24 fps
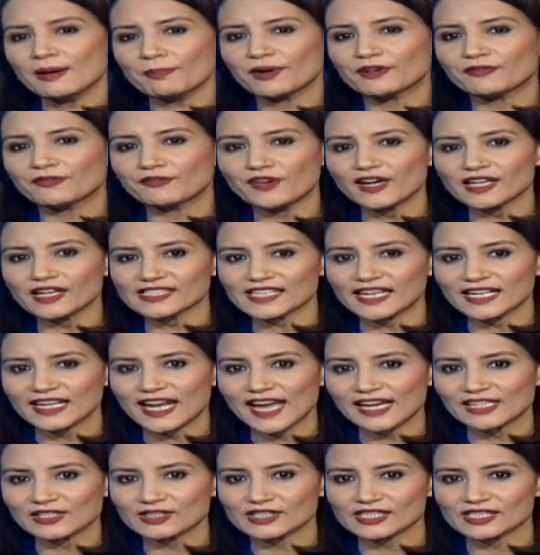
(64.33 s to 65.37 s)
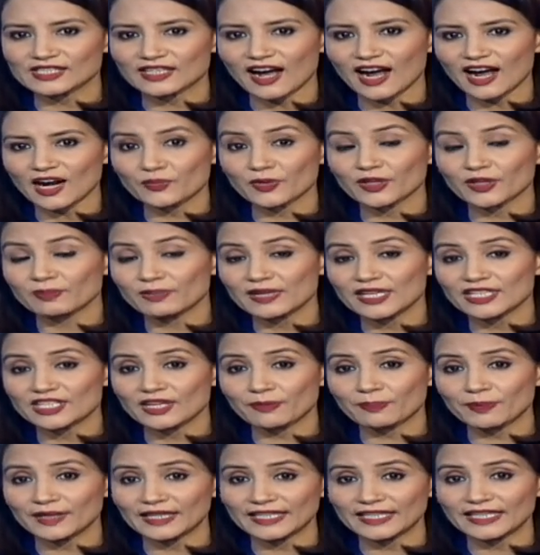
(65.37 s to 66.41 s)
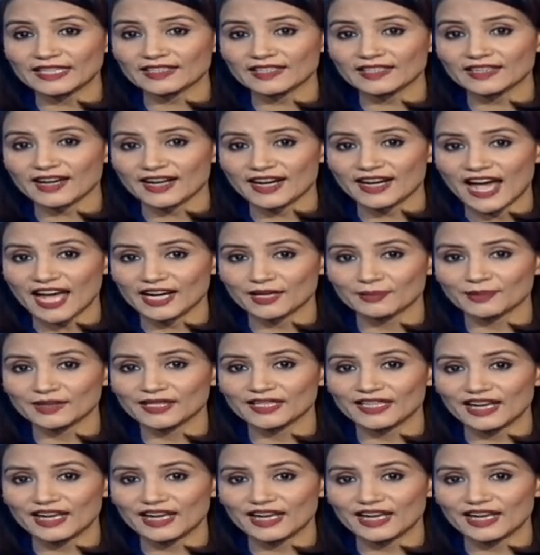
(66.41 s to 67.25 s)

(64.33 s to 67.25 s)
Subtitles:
But first, I'd like to start with BJP leader and animal